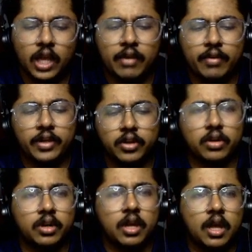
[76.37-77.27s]
I went
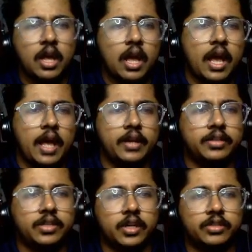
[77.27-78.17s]
on and
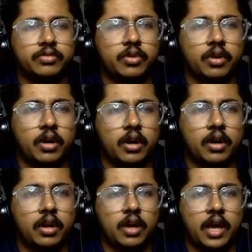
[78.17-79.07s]
searched for
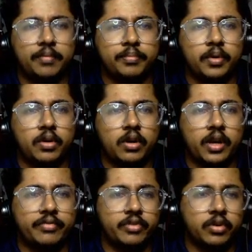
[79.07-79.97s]

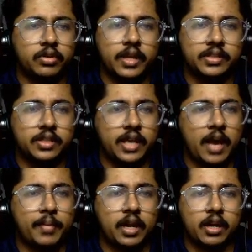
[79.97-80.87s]
iPhone SE
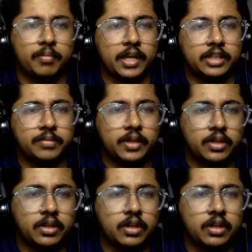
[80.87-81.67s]
camera replacement.